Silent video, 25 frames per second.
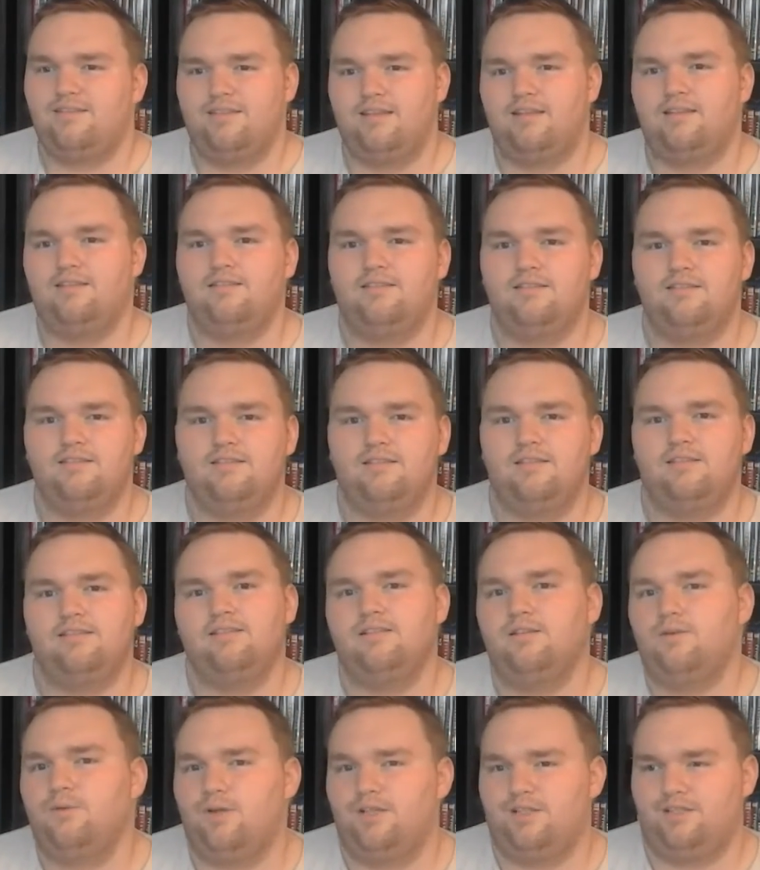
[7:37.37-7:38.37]

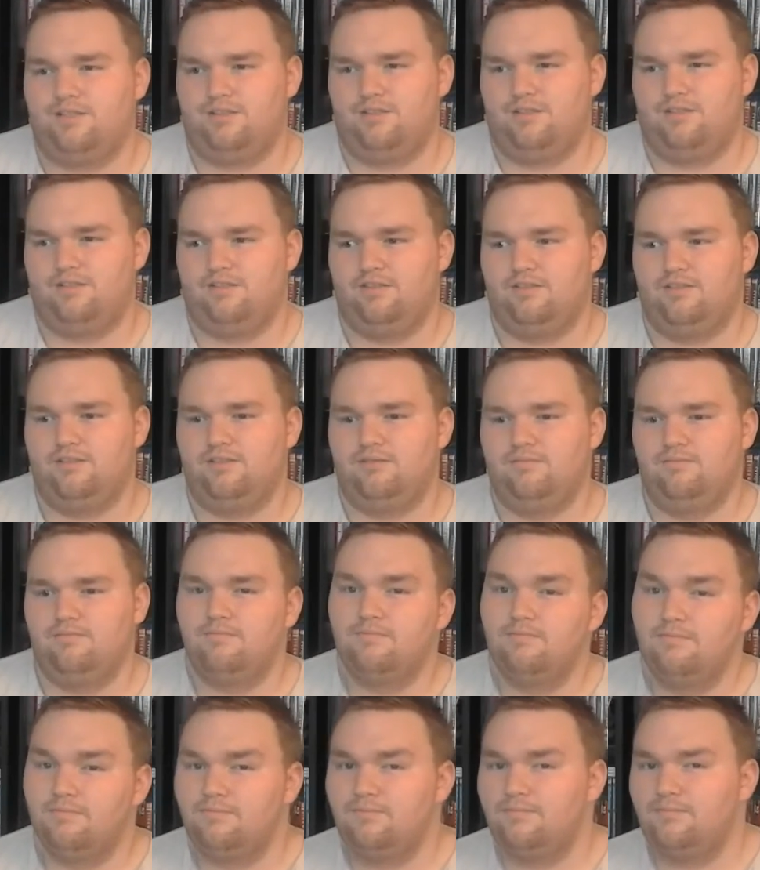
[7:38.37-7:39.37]
sentences in questions.
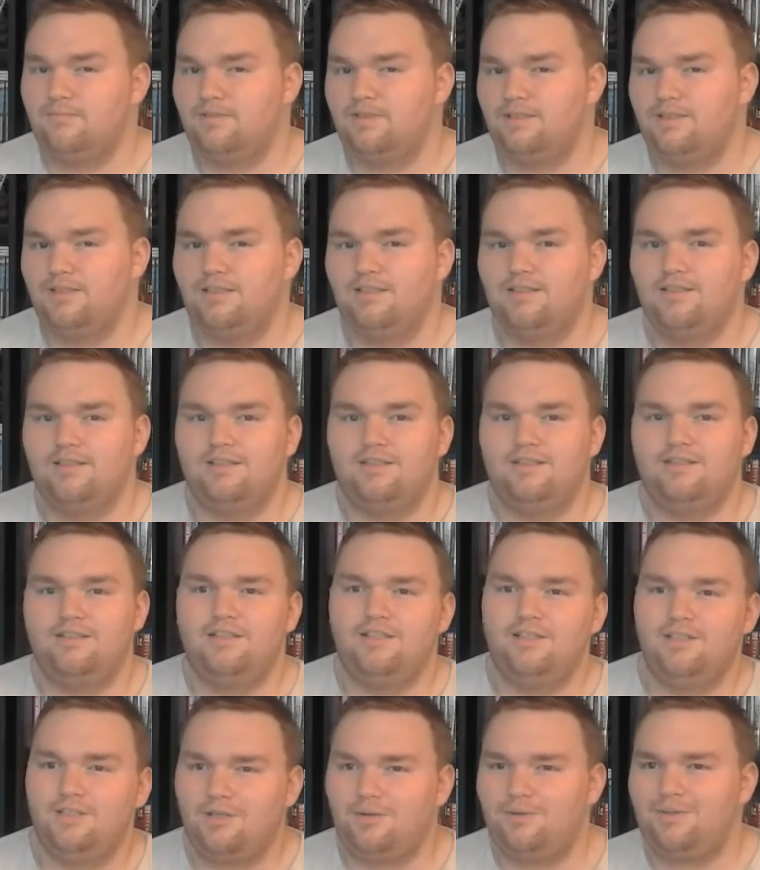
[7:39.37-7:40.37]

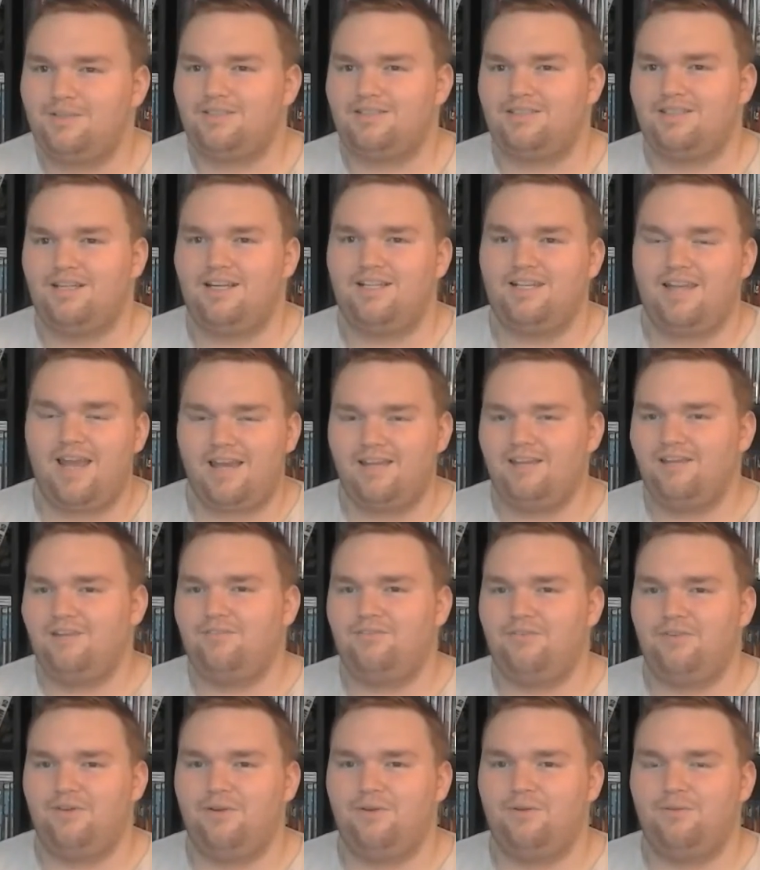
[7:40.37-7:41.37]
You notice that in any
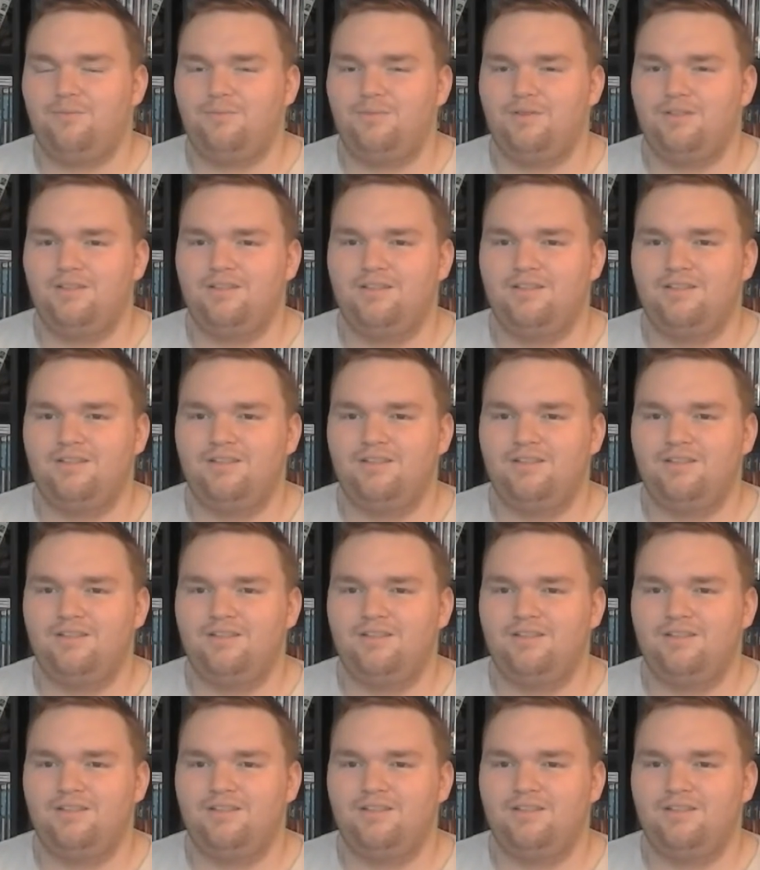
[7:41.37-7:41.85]
film?